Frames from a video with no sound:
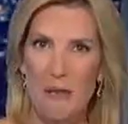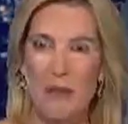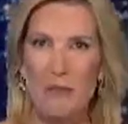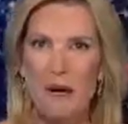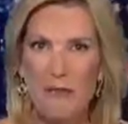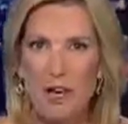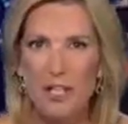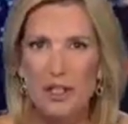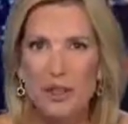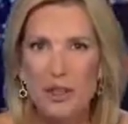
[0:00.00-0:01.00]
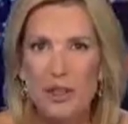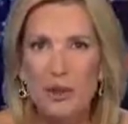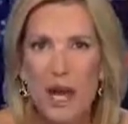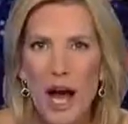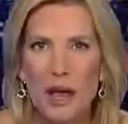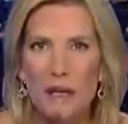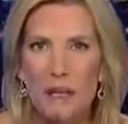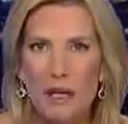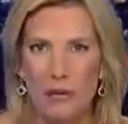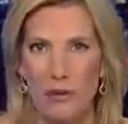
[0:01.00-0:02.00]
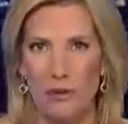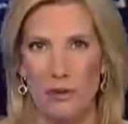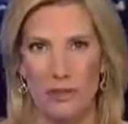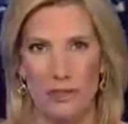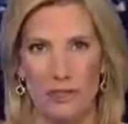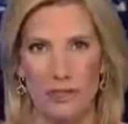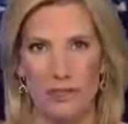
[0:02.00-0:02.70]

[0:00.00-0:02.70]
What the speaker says: But my friends, do not be fooled.